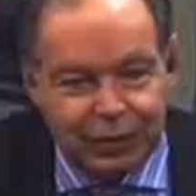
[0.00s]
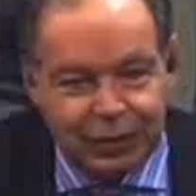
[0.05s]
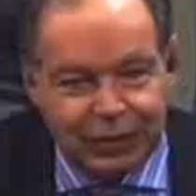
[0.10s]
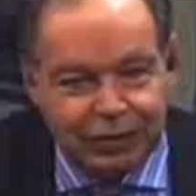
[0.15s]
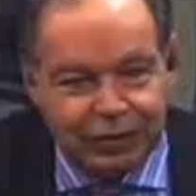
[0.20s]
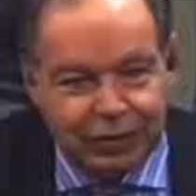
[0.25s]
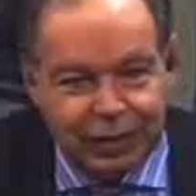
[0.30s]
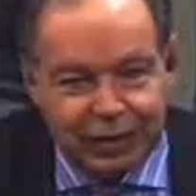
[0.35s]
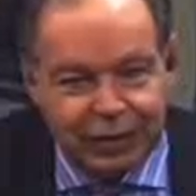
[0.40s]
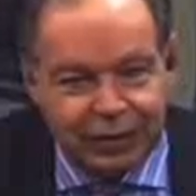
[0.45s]

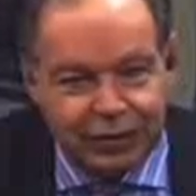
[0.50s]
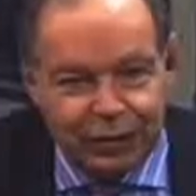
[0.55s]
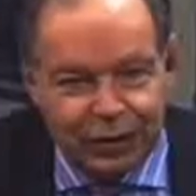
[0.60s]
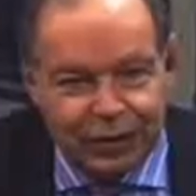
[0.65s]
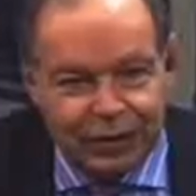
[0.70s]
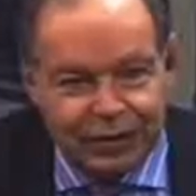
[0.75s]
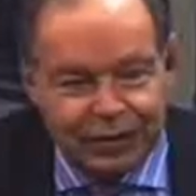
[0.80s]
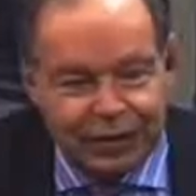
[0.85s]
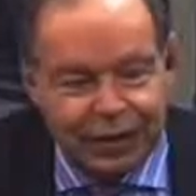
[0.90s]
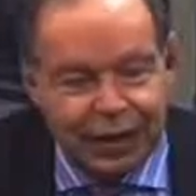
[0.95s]
ways of getting
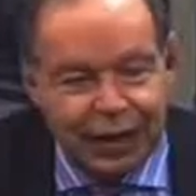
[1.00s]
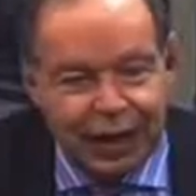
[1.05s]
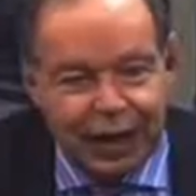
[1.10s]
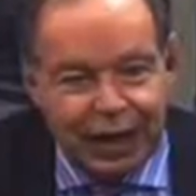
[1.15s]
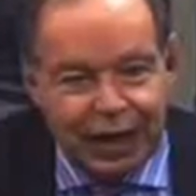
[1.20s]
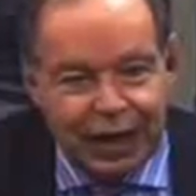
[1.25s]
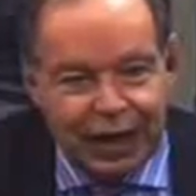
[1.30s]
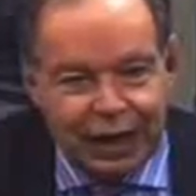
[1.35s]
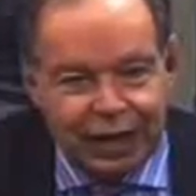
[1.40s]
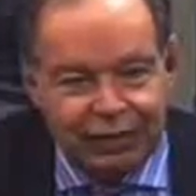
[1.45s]
dressed,
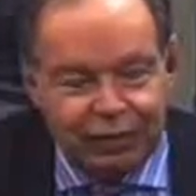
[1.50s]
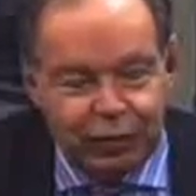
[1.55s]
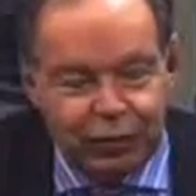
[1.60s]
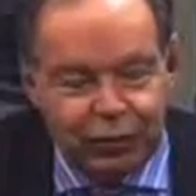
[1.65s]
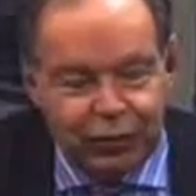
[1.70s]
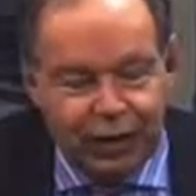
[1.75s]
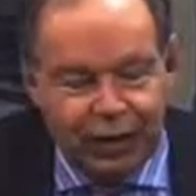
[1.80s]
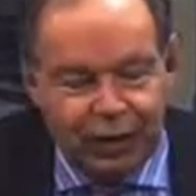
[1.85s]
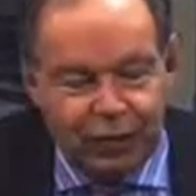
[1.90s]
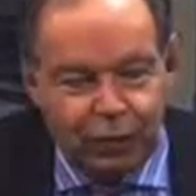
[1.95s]
and if you
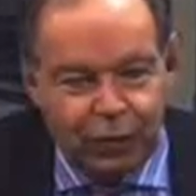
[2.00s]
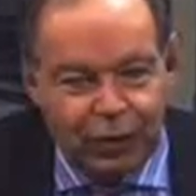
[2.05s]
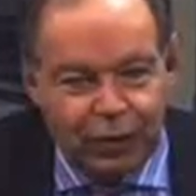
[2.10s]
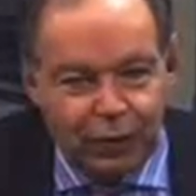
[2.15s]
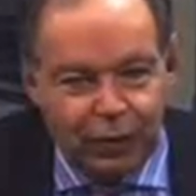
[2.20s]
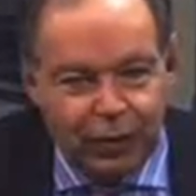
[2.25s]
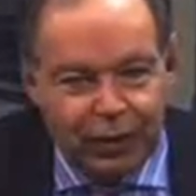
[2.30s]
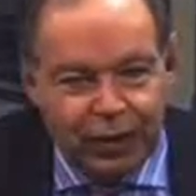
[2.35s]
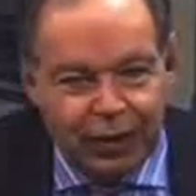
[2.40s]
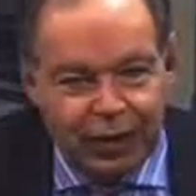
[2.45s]
tried
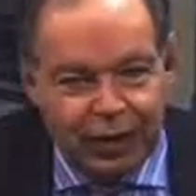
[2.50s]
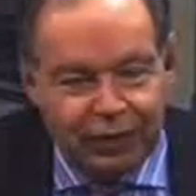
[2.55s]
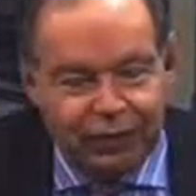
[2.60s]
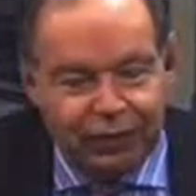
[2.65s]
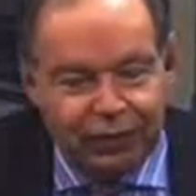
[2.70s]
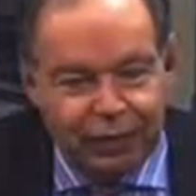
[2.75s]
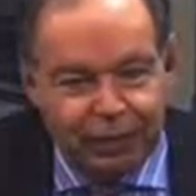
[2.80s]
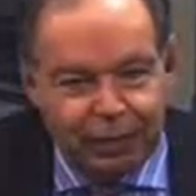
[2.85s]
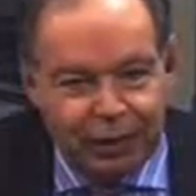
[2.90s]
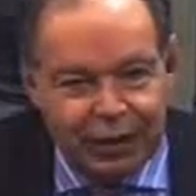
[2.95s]
one way
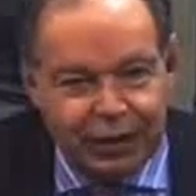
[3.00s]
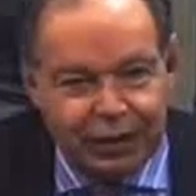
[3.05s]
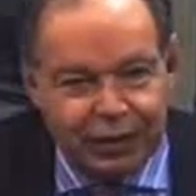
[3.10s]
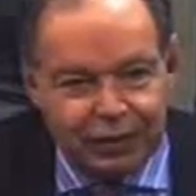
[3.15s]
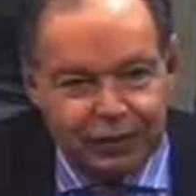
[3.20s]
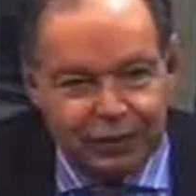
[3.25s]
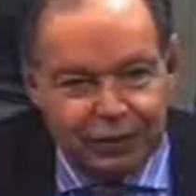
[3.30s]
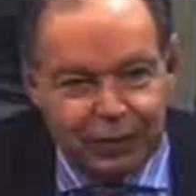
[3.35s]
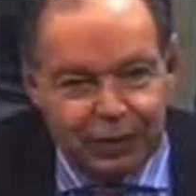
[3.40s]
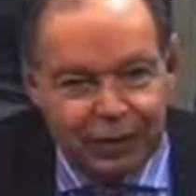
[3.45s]
every
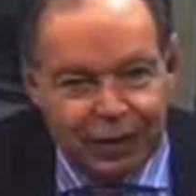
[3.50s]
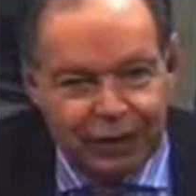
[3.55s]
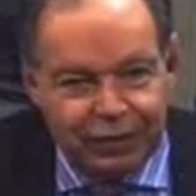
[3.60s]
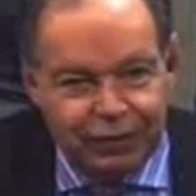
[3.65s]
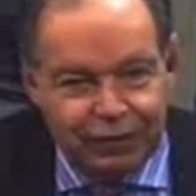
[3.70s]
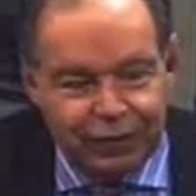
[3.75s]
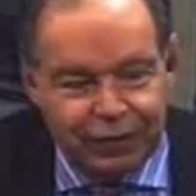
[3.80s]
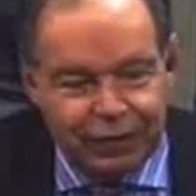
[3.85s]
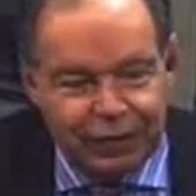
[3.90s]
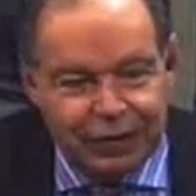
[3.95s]
minute of your
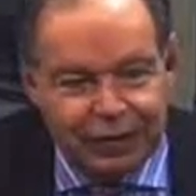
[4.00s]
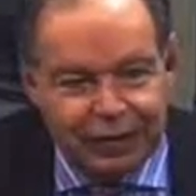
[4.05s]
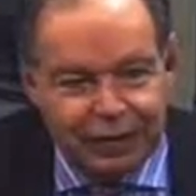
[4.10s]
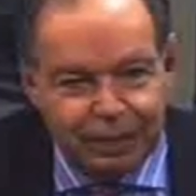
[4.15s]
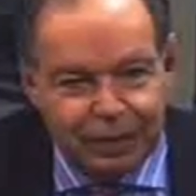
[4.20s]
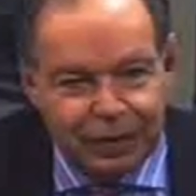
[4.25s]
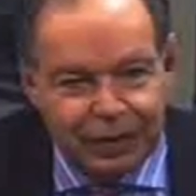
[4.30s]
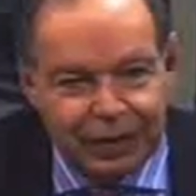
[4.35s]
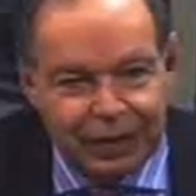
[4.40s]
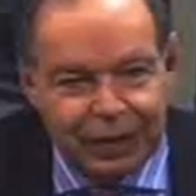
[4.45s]
life, you need
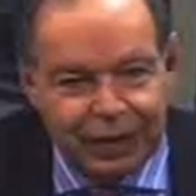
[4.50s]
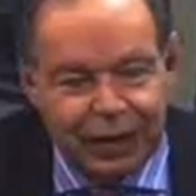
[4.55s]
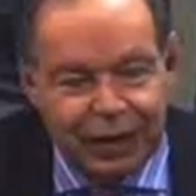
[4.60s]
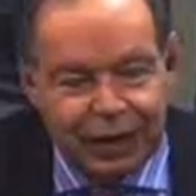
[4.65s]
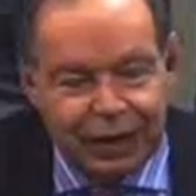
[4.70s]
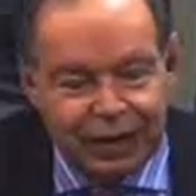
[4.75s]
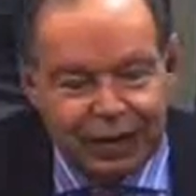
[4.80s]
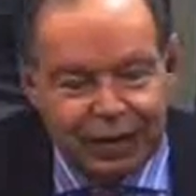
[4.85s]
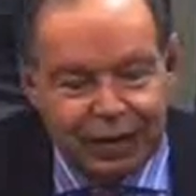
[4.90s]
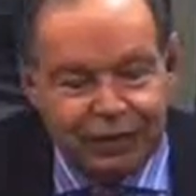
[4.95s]
to
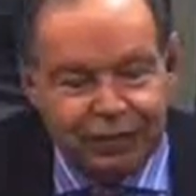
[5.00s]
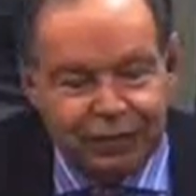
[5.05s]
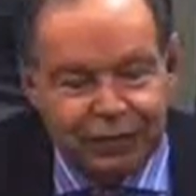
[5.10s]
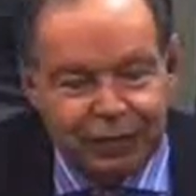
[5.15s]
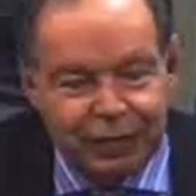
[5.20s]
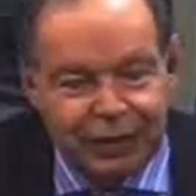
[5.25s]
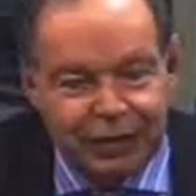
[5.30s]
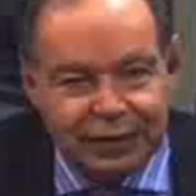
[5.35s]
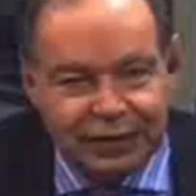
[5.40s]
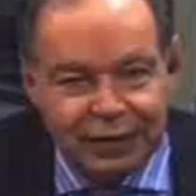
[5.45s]
live
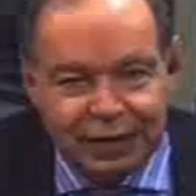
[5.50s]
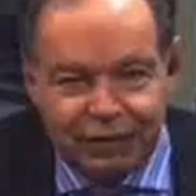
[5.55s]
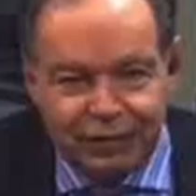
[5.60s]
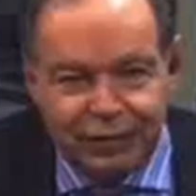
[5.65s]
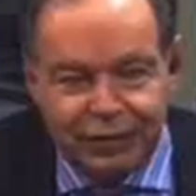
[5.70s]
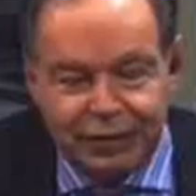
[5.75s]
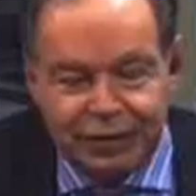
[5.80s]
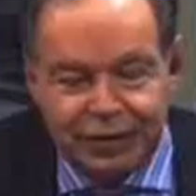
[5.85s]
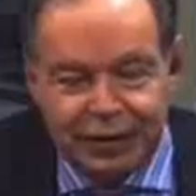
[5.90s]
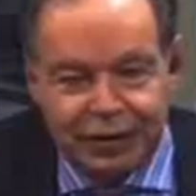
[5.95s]
to be
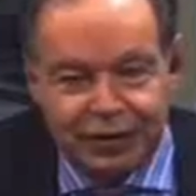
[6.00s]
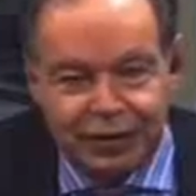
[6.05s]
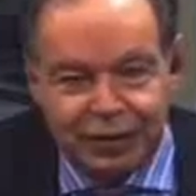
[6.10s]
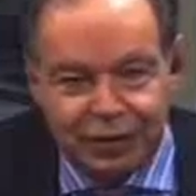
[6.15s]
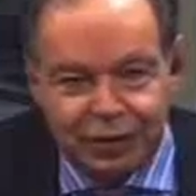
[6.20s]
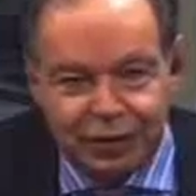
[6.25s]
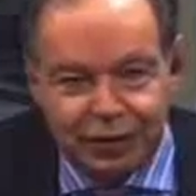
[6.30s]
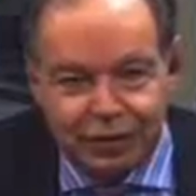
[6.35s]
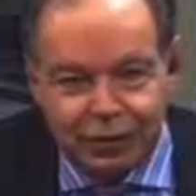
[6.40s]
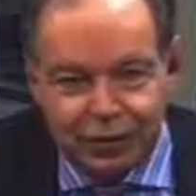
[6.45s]

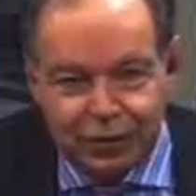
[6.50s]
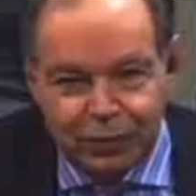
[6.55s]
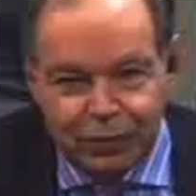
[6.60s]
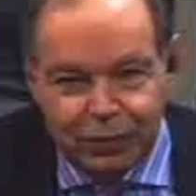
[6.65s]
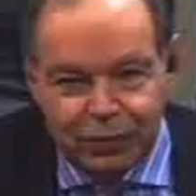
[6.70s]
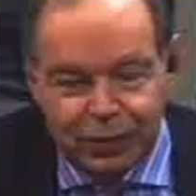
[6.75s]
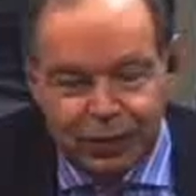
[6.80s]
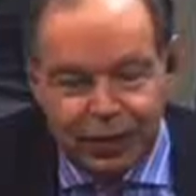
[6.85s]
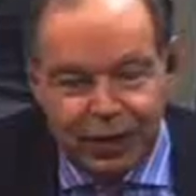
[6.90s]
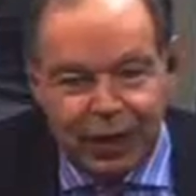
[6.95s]
76 years
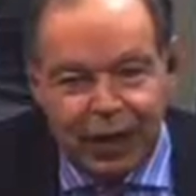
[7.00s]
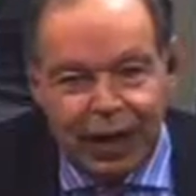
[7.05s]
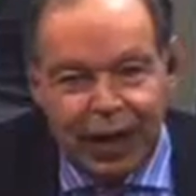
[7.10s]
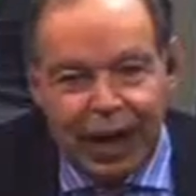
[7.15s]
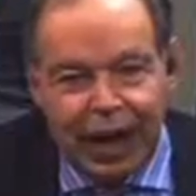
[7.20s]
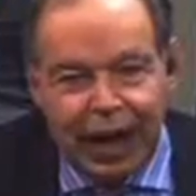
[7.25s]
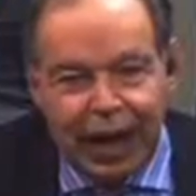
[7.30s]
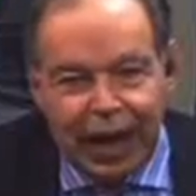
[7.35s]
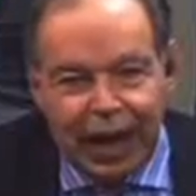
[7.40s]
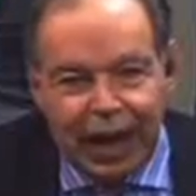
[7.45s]
old,
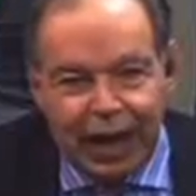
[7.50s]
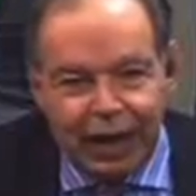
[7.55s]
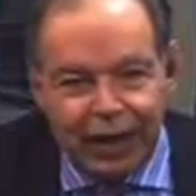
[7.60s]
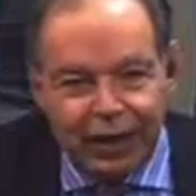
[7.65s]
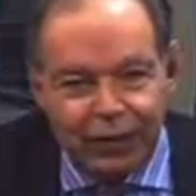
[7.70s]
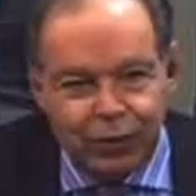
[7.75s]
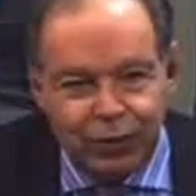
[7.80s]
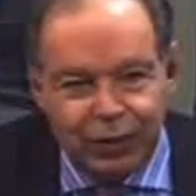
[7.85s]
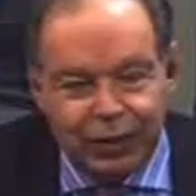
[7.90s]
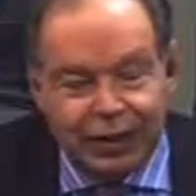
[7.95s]

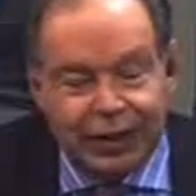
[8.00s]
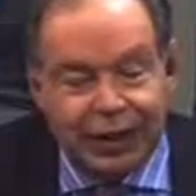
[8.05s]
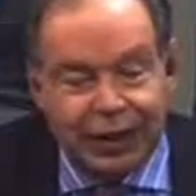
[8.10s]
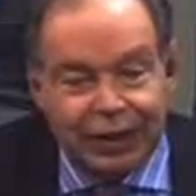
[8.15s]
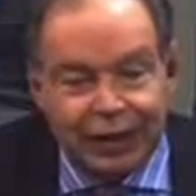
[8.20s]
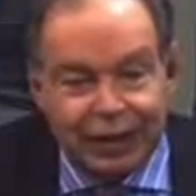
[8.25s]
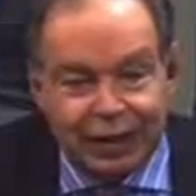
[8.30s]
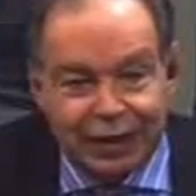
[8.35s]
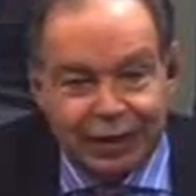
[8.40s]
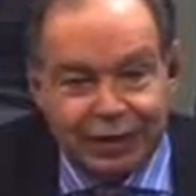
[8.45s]
doing
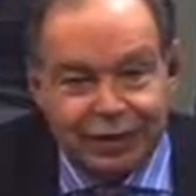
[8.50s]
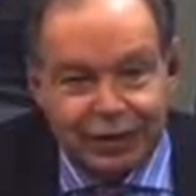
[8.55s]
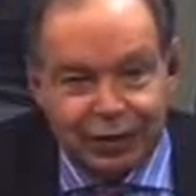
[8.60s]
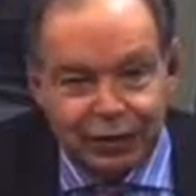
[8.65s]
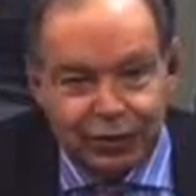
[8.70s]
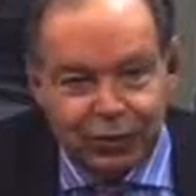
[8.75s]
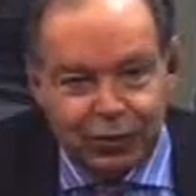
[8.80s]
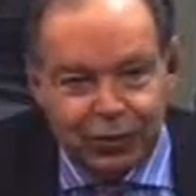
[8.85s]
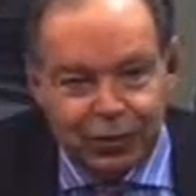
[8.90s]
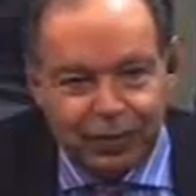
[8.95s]
nothing else
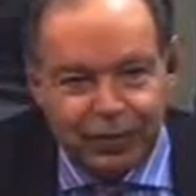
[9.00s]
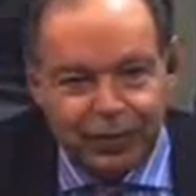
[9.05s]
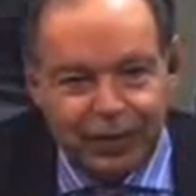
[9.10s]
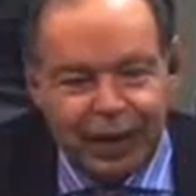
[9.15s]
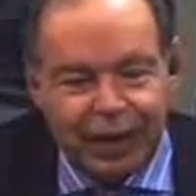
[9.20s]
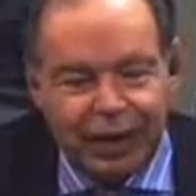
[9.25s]
at all.